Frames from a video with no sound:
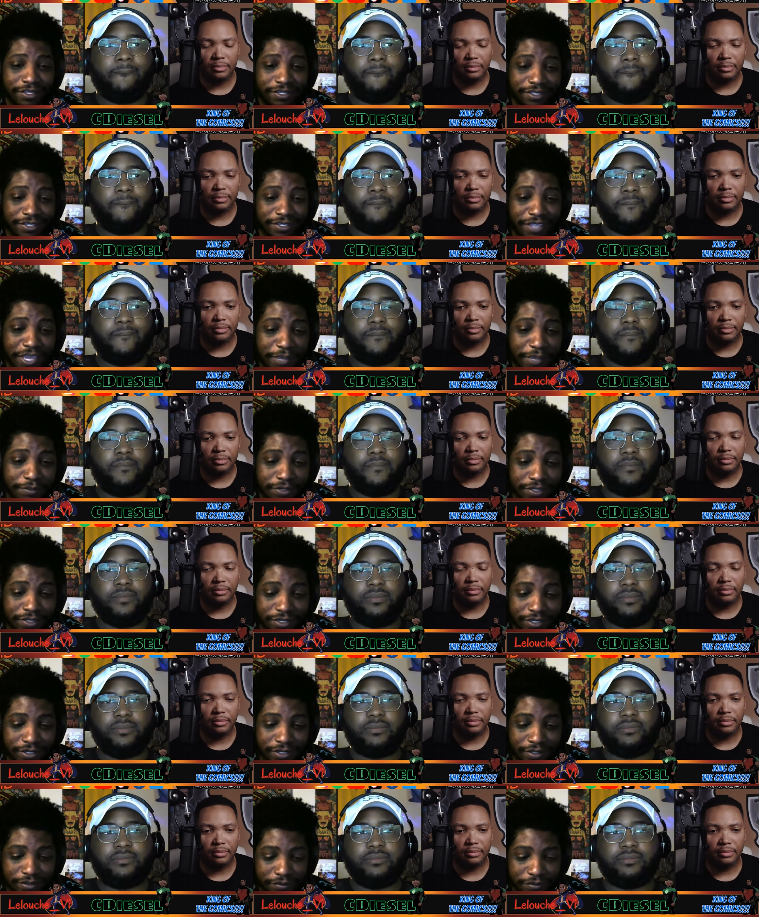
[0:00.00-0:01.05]
Speaker 1: same
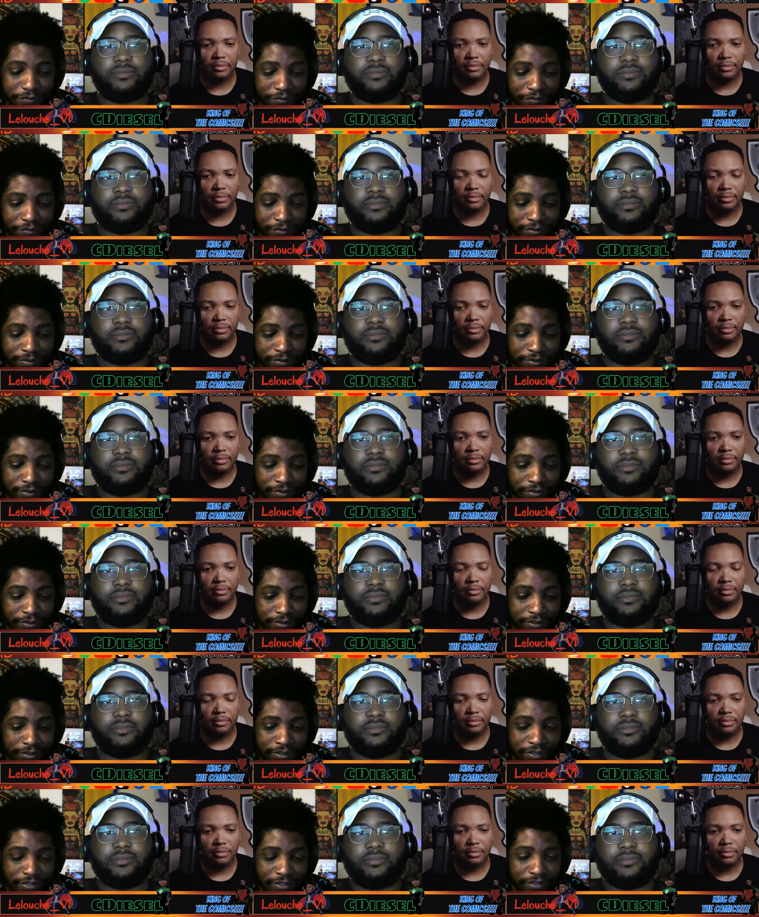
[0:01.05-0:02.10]
scene,
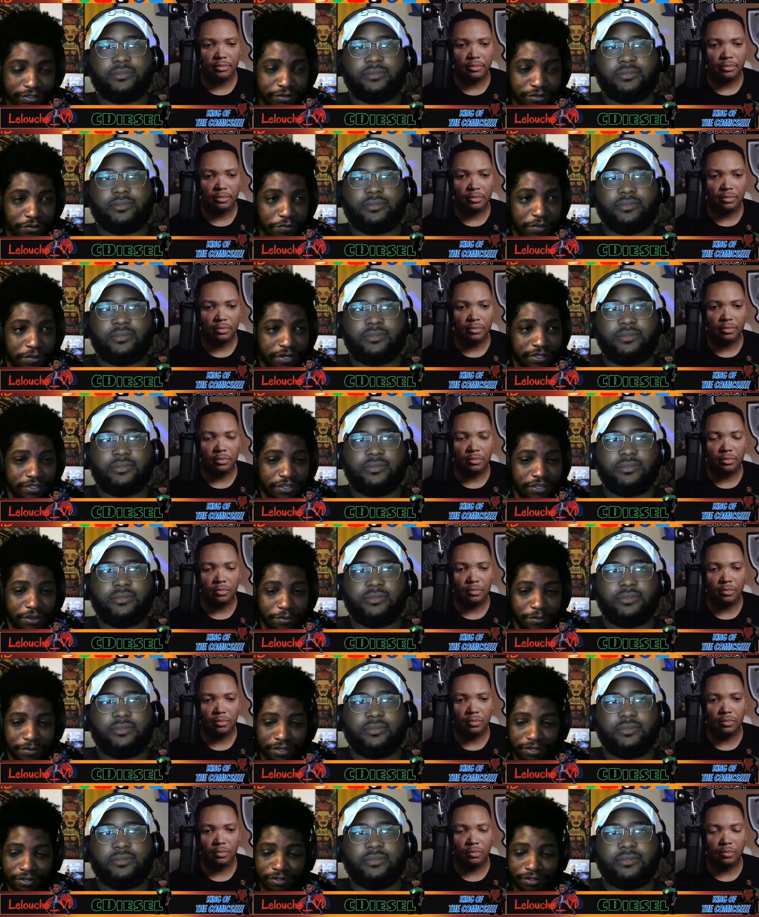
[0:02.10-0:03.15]
so you mean to tell me